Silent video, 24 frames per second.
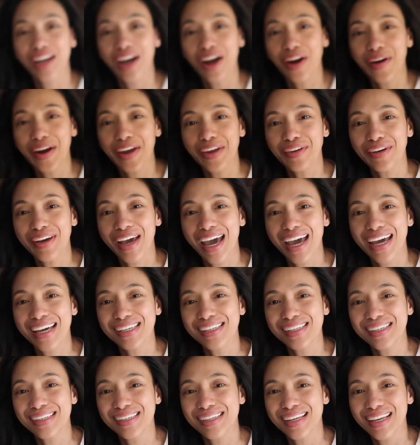All right, you
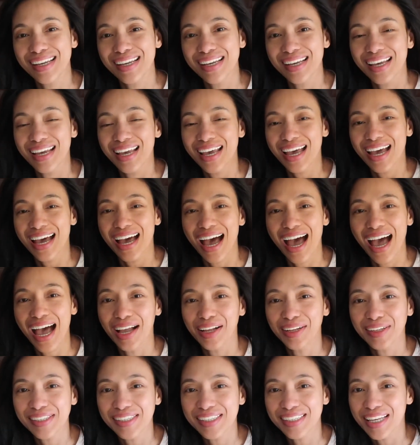guys,
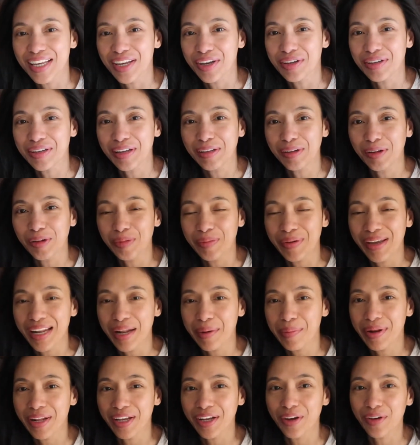I'll see you in a little bit.
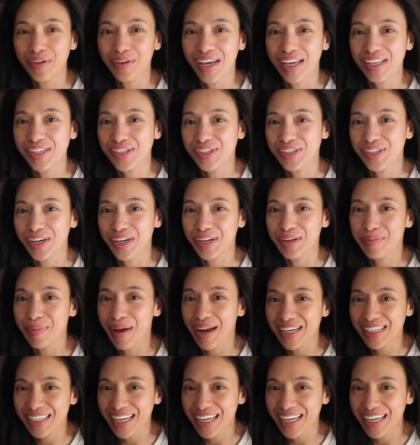I'm gonna go get started my